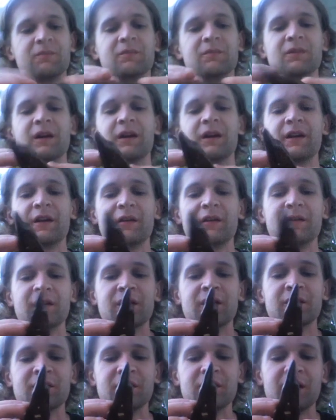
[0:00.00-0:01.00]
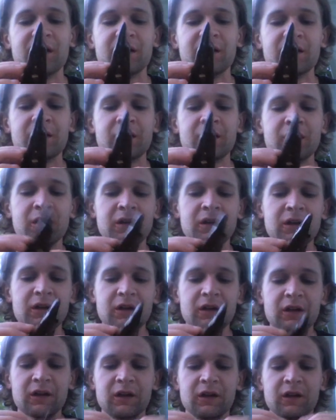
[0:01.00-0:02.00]
got it out yesterday.
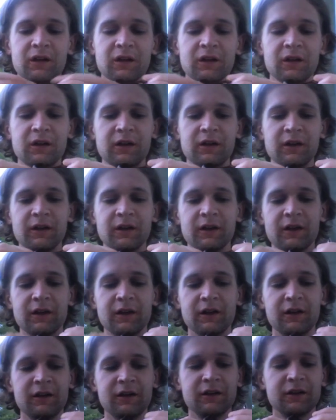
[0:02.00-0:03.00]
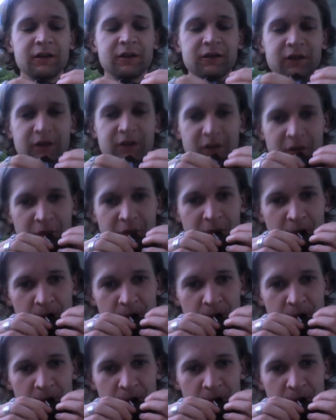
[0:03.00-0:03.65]
And sounds like so.